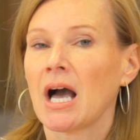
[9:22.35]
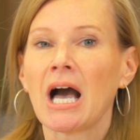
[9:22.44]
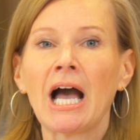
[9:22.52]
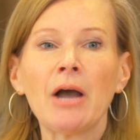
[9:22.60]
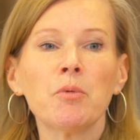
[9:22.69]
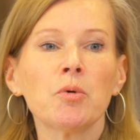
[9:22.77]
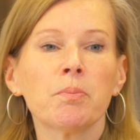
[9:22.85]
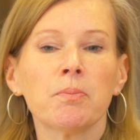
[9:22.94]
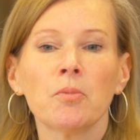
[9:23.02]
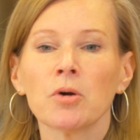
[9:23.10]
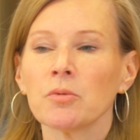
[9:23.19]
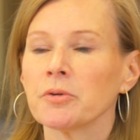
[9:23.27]
I will
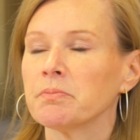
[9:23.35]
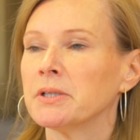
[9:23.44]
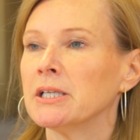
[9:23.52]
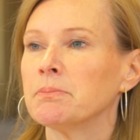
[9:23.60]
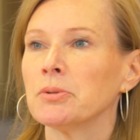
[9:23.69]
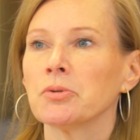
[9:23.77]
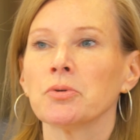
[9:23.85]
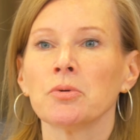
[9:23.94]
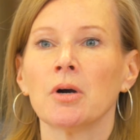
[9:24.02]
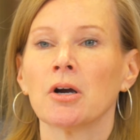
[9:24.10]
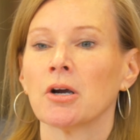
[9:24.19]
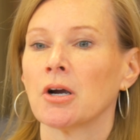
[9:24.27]
work with people
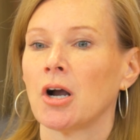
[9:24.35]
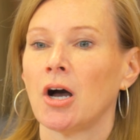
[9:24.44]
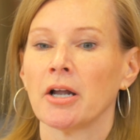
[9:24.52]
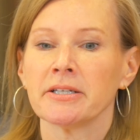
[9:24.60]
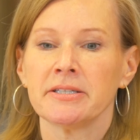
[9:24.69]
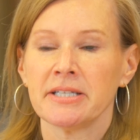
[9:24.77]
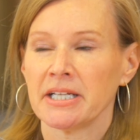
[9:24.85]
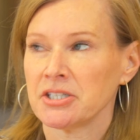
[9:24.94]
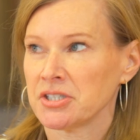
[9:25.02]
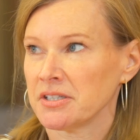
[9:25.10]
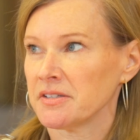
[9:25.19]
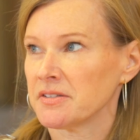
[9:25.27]
who are
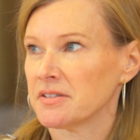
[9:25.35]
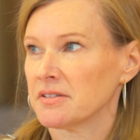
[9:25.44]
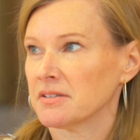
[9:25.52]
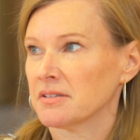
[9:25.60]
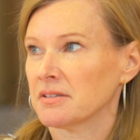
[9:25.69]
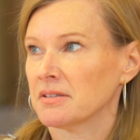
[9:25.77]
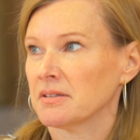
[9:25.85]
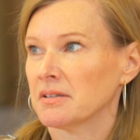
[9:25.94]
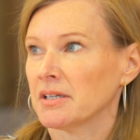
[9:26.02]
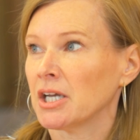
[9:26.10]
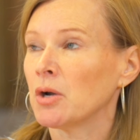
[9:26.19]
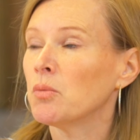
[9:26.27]
audacious.
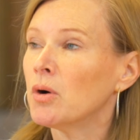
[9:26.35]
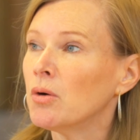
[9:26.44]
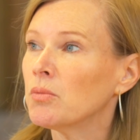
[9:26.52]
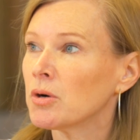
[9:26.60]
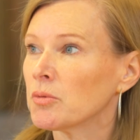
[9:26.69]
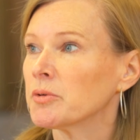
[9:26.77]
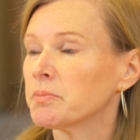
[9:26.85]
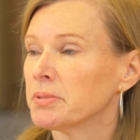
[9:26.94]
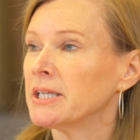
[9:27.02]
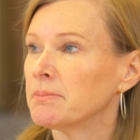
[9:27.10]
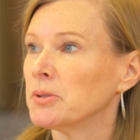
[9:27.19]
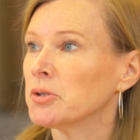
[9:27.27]
I won't work with
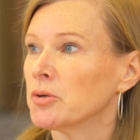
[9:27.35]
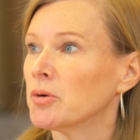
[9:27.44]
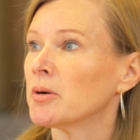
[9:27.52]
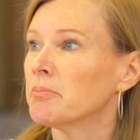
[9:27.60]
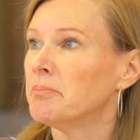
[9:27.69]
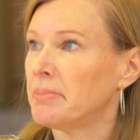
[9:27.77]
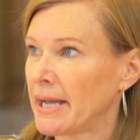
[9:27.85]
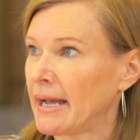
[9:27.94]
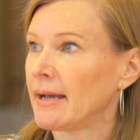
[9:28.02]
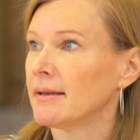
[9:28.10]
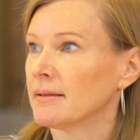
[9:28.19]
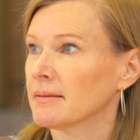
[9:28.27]
people who are
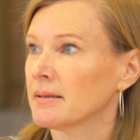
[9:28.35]
bad.